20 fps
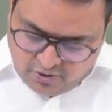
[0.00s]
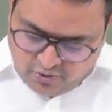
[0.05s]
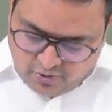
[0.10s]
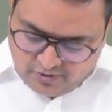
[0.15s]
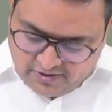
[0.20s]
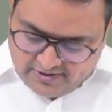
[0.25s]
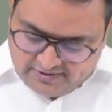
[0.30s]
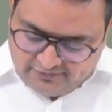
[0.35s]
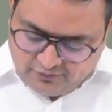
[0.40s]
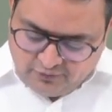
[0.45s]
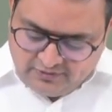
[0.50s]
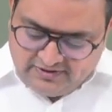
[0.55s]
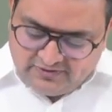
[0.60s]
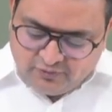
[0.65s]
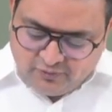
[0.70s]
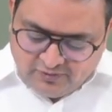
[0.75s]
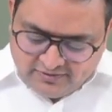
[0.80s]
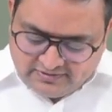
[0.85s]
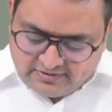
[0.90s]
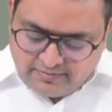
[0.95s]
Okay, so this
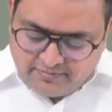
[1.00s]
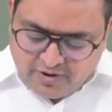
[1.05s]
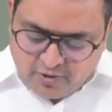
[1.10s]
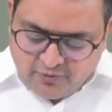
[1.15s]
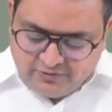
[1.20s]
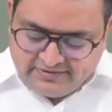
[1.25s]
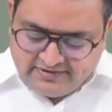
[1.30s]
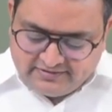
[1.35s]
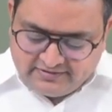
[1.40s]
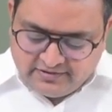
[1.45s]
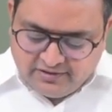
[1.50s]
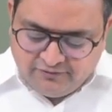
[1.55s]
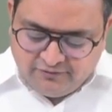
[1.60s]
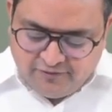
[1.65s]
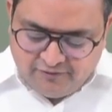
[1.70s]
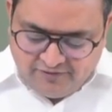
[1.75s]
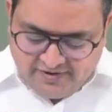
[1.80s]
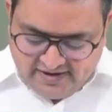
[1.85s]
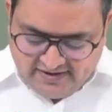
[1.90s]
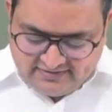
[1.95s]
was about section
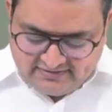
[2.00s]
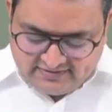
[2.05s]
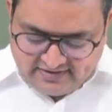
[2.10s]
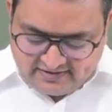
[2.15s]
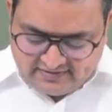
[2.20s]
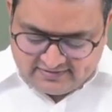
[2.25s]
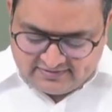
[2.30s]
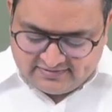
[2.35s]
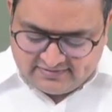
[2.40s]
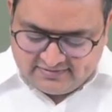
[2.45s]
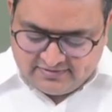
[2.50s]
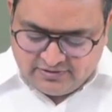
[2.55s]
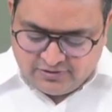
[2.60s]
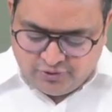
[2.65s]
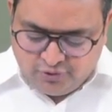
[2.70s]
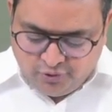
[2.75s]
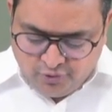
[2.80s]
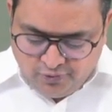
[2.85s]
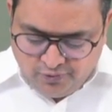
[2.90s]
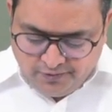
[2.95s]

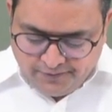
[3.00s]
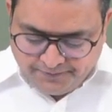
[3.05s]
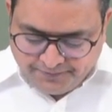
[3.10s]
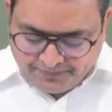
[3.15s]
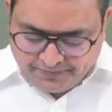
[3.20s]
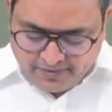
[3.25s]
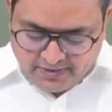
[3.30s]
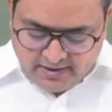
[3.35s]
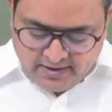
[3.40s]
56(2).